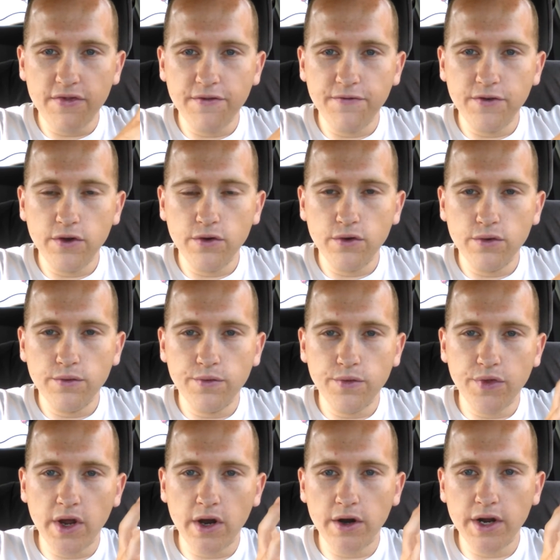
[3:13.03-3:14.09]
view,
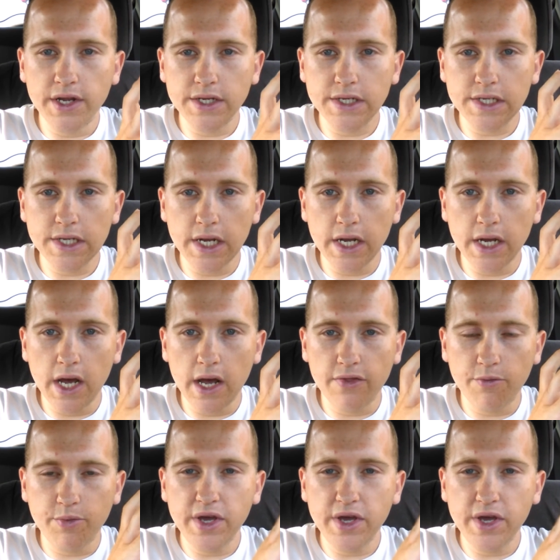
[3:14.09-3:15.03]
there is the